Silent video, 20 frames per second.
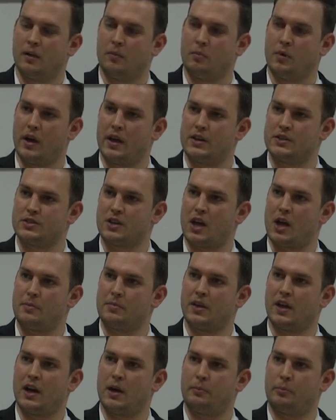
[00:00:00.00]
my job
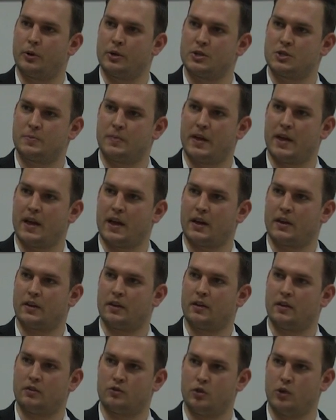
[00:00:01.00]
got pushed back
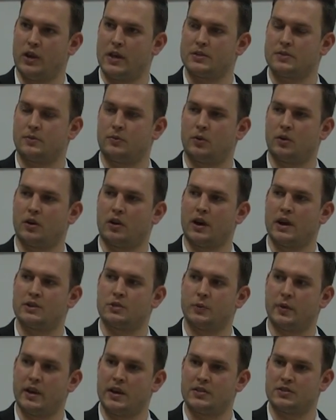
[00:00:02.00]
two days before
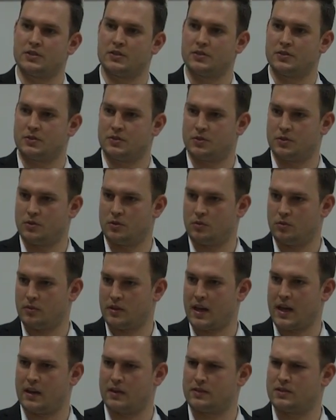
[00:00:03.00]
graduation to
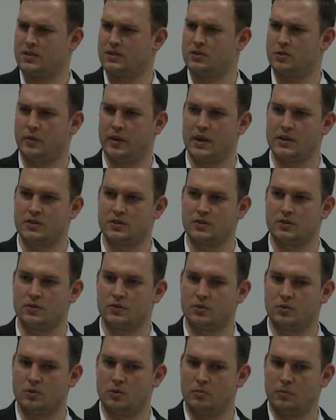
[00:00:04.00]
that situation
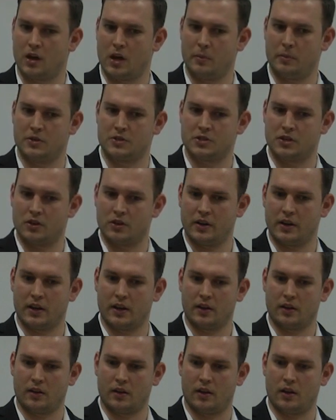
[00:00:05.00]
to my
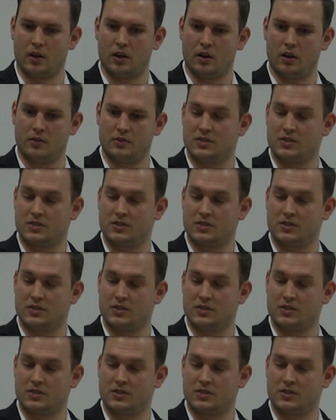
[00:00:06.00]
maturing uh,